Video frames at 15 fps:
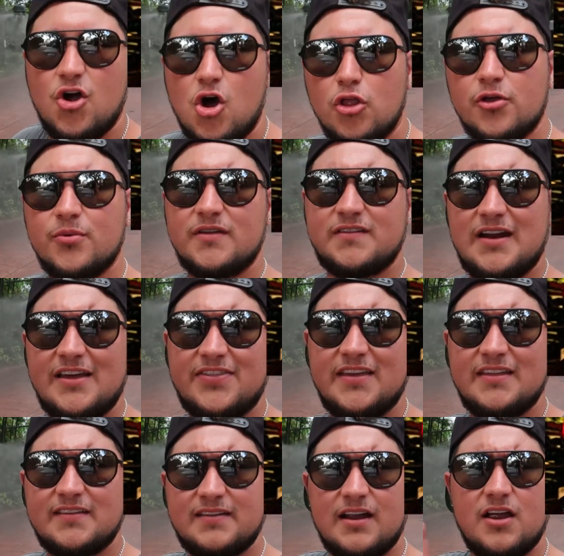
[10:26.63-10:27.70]
the only reason I
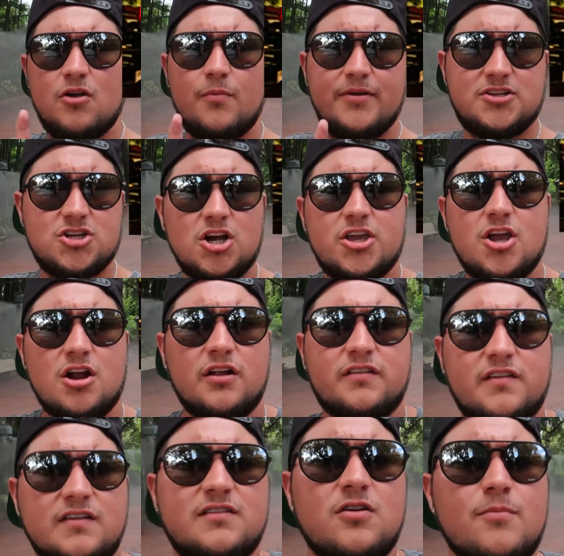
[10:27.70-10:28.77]
think this area will be junkyard is
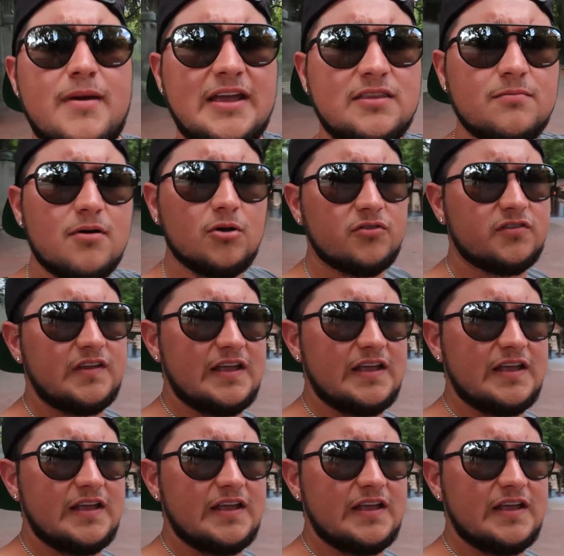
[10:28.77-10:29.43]
because it'll make the most